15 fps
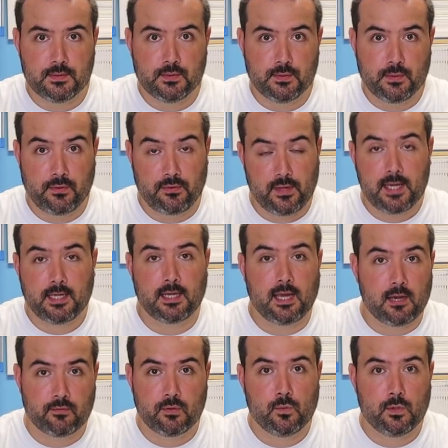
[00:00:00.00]
to thank
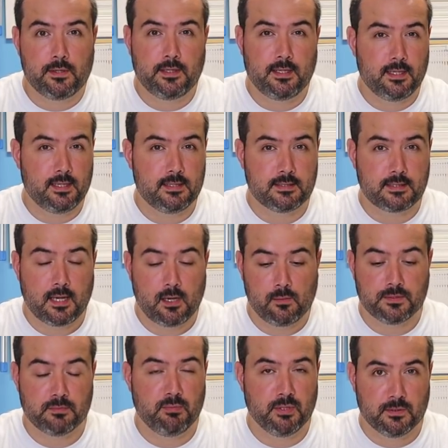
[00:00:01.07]
everyone that has
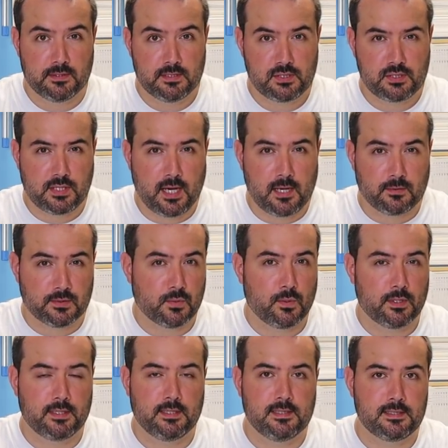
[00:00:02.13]
helped build this channel to
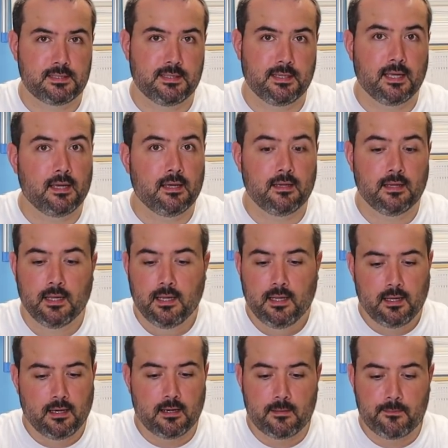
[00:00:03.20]
what it is today.
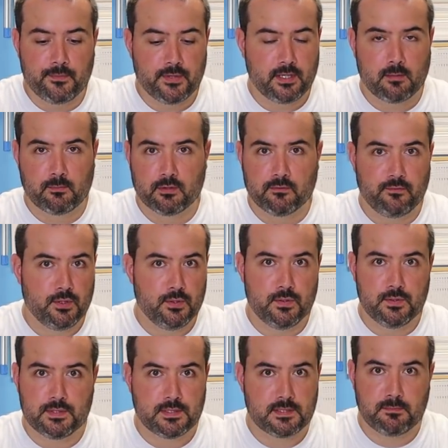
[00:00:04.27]
The number of
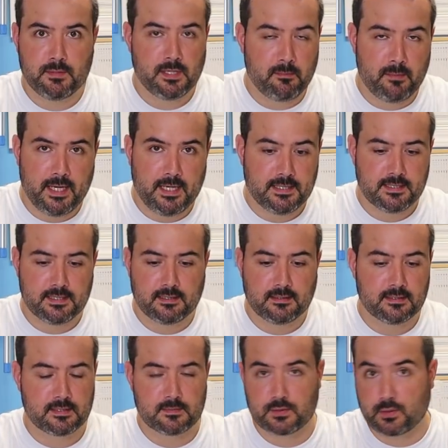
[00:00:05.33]
views has been amazing.
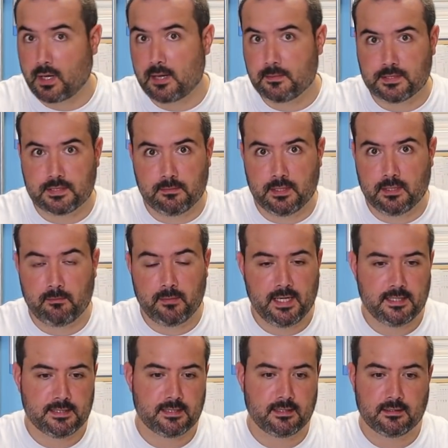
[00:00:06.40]
The subscribers have been
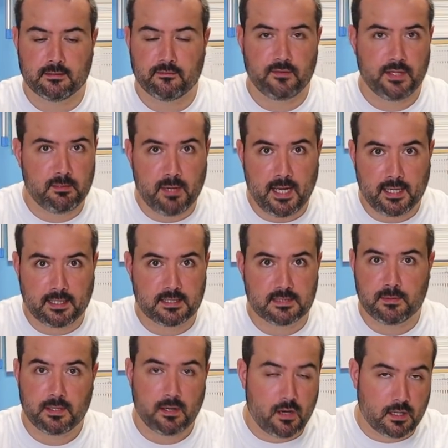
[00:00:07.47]
amazing. The feedback has
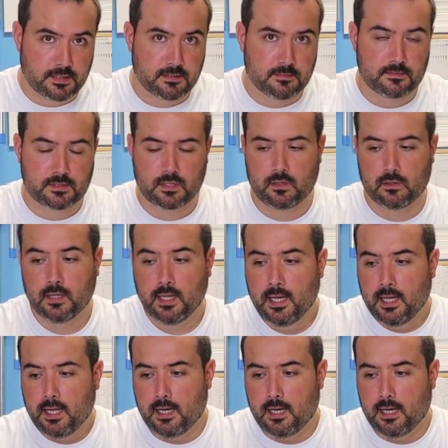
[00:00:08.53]
been awesome. So,